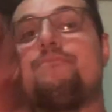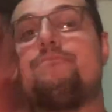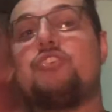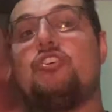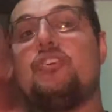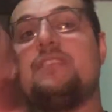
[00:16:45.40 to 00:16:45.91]

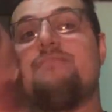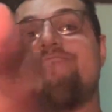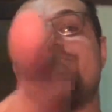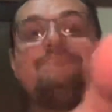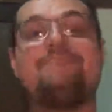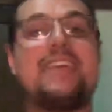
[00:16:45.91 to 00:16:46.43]
good,
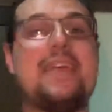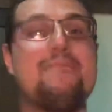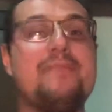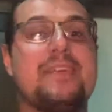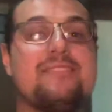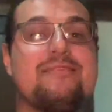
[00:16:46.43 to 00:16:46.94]

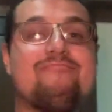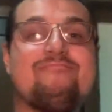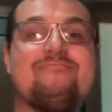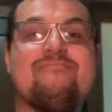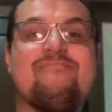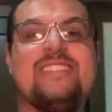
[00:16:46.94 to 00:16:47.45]
keep it
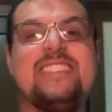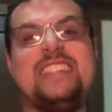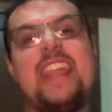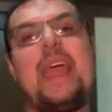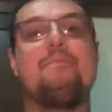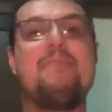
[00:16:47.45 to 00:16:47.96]

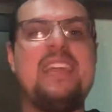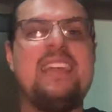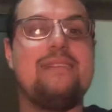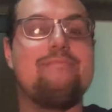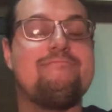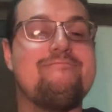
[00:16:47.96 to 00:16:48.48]

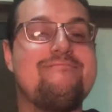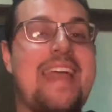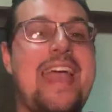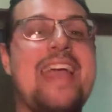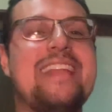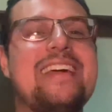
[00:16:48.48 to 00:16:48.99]
snappy,
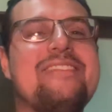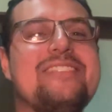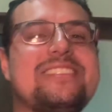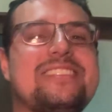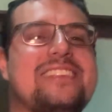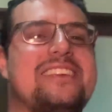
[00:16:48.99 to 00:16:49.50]
and I will
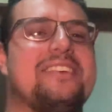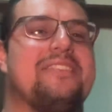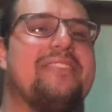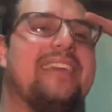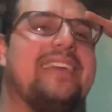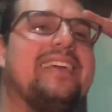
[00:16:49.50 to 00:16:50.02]
see
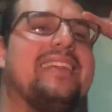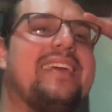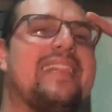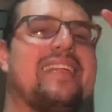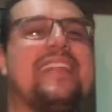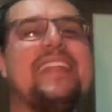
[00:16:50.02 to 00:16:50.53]
you in
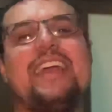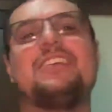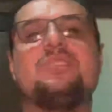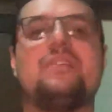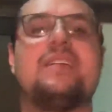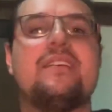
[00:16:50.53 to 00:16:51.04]
the
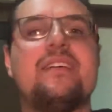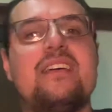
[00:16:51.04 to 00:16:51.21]
next one.